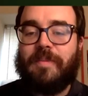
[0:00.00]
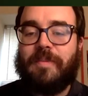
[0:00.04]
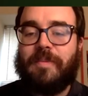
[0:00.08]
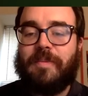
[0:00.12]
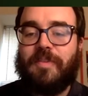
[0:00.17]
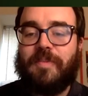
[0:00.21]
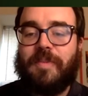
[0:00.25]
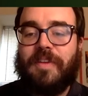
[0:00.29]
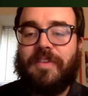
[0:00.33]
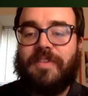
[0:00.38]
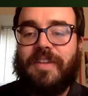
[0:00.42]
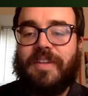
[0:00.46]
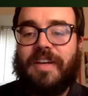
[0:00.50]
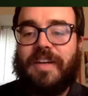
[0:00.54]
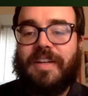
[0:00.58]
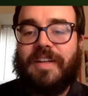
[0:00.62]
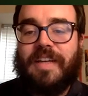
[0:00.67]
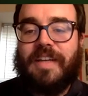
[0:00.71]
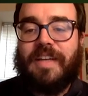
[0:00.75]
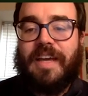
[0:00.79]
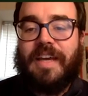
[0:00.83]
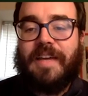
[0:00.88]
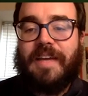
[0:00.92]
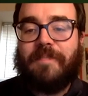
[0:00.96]
C++
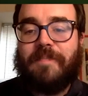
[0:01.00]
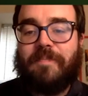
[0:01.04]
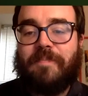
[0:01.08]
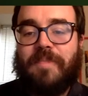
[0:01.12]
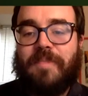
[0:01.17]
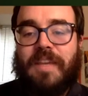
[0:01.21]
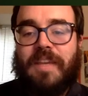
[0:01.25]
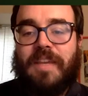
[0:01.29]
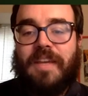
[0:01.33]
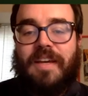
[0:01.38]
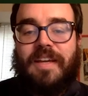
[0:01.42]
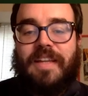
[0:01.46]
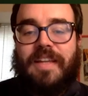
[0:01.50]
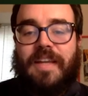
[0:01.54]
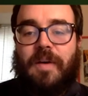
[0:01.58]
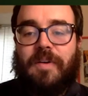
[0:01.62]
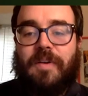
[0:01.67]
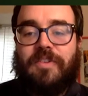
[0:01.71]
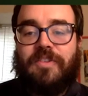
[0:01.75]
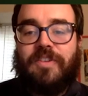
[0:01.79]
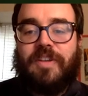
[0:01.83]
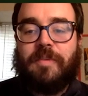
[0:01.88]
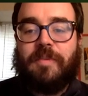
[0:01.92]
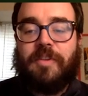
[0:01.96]
98.
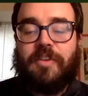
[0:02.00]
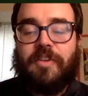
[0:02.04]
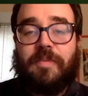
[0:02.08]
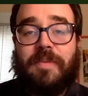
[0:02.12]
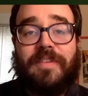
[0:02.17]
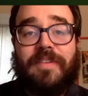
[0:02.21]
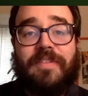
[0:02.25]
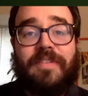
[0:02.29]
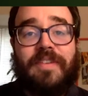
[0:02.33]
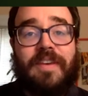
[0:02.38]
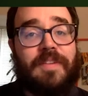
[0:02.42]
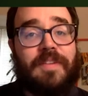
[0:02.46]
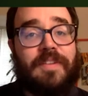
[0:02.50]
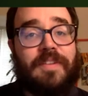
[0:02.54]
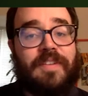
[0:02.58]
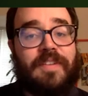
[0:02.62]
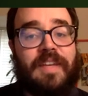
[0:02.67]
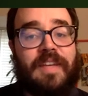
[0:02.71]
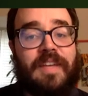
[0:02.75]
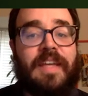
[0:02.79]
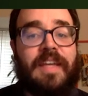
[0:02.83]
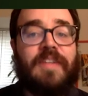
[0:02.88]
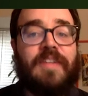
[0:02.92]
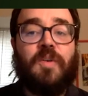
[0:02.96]
Now in
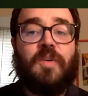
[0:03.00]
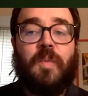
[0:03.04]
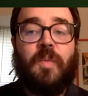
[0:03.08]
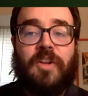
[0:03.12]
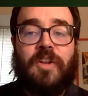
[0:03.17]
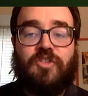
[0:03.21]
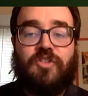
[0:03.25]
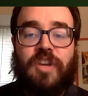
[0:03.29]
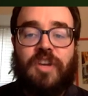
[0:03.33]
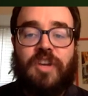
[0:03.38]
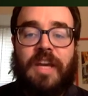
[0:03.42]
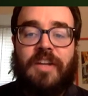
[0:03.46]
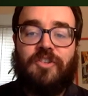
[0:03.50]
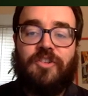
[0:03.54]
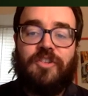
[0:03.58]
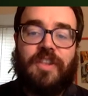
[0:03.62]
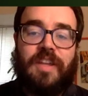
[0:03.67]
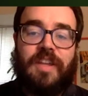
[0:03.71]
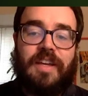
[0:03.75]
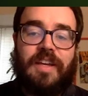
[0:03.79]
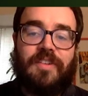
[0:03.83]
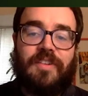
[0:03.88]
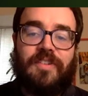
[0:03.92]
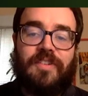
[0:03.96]
C++17, we
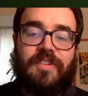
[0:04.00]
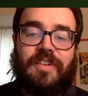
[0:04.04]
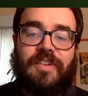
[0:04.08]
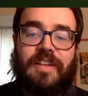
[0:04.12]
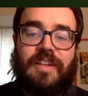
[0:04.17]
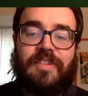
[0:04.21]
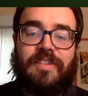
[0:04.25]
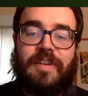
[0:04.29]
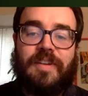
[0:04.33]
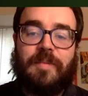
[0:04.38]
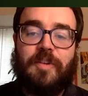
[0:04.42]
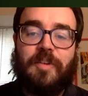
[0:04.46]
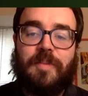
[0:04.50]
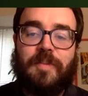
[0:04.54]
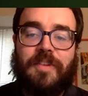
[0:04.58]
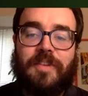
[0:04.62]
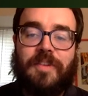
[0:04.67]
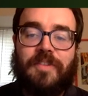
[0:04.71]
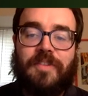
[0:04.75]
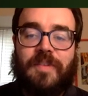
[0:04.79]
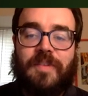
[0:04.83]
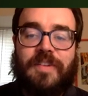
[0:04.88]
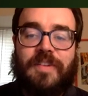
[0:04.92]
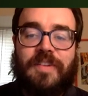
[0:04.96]
changed things. In
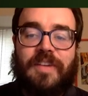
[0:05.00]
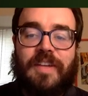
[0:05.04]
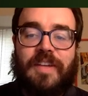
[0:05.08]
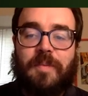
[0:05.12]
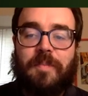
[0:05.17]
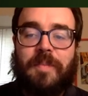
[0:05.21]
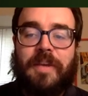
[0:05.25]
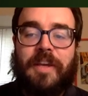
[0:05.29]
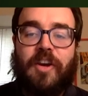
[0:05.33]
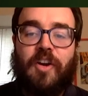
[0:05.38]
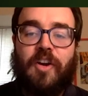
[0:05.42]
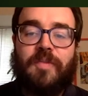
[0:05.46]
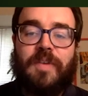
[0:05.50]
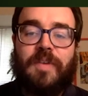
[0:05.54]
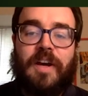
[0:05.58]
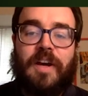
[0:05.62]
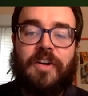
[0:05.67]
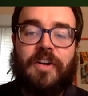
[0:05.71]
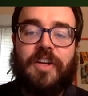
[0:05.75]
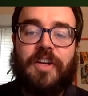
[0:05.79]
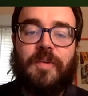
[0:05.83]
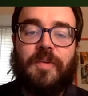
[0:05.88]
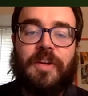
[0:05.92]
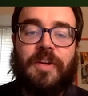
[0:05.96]
C++17, a PR
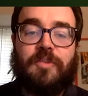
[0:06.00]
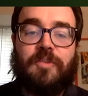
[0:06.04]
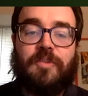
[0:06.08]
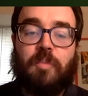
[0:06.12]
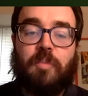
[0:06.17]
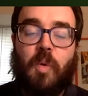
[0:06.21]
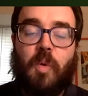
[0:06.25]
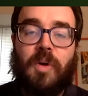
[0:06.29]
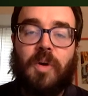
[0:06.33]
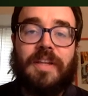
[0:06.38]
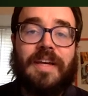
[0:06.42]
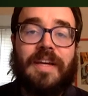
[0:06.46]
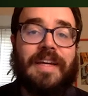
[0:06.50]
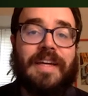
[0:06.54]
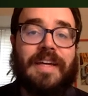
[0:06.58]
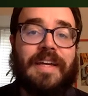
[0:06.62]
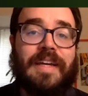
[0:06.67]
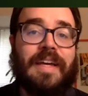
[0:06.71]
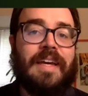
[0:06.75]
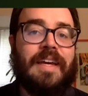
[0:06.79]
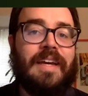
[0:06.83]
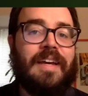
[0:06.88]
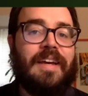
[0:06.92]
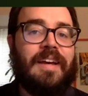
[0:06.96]
value is more
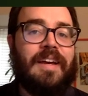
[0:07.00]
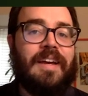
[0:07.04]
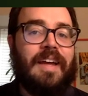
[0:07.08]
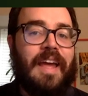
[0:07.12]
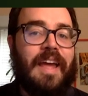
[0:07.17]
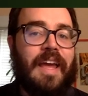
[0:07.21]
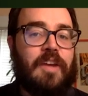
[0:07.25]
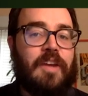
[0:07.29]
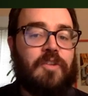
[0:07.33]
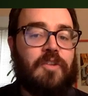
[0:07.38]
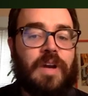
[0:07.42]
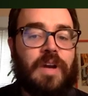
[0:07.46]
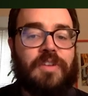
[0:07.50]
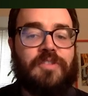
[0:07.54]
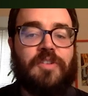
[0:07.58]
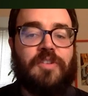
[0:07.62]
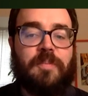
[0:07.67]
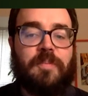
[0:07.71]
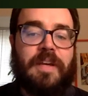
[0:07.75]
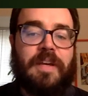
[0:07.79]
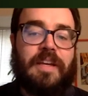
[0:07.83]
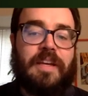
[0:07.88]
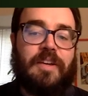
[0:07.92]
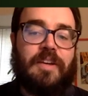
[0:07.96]
like a
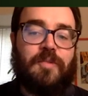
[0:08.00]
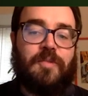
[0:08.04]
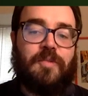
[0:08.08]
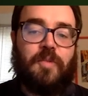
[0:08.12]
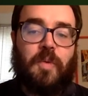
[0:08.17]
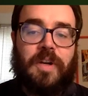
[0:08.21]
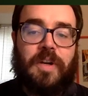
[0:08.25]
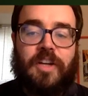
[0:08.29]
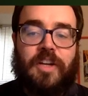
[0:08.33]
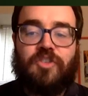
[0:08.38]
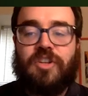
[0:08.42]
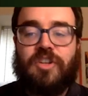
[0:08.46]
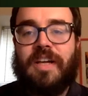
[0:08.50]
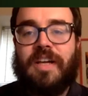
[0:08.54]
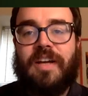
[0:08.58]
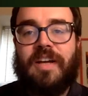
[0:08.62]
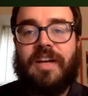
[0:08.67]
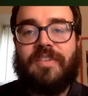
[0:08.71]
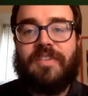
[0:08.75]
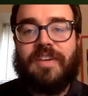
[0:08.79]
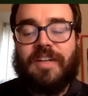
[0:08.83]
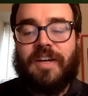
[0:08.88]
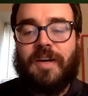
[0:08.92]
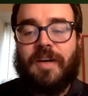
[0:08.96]
recipe for
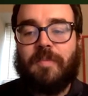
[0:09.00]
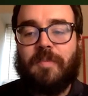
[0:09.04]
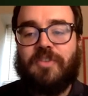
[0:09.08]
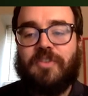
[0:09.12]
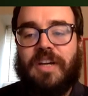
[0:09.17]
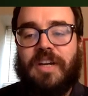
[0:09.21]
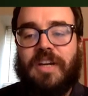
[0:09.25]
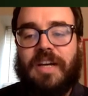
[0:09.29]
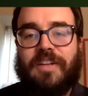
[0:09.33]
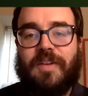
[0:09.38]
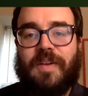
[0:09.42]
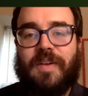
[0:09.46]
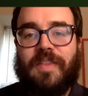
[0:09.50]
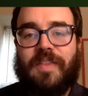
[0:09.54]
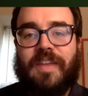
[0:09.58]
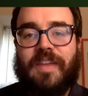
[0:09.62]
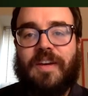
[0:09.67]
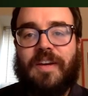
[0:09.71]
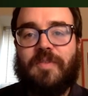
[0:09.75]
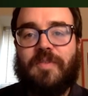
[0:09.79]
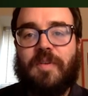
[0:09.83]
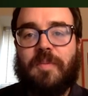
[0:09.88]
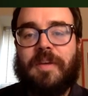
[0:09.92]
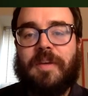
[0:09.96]
initializing an object. You can
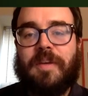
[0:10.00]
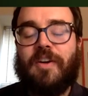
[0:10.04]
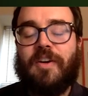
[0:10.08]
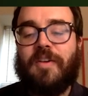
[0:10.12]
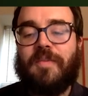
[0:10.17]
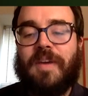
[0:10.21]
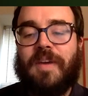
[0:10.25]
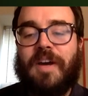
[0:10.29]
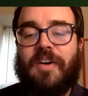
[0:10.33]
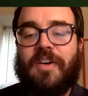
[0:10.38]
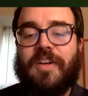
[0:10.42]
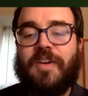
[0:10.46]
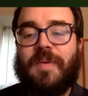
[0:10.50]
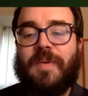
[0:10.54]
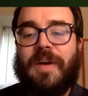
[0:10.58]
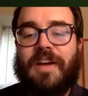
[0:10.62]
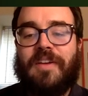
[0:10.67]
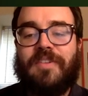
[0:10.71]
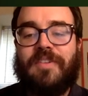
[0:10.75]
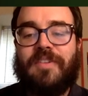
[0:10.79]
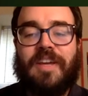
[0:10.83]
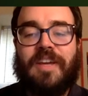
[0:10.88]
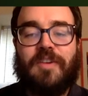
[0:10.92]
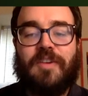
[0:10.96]
think of a PR value
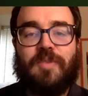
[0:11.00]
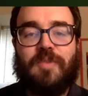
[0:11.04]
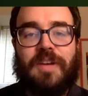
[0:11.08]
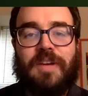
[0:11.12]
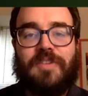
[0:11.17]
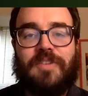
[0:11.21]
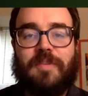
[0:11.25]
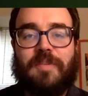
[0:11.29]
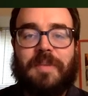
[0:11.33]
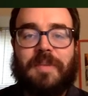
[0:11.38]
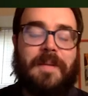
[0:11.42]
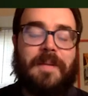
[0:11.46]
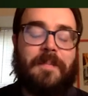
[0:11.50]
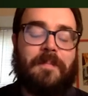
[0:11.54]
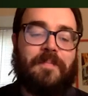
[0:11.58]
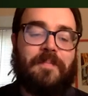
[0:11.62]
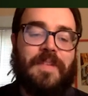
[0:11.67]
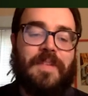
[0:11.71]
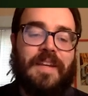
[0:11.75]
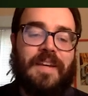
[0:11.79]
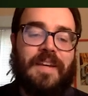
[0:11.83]
as a recipe.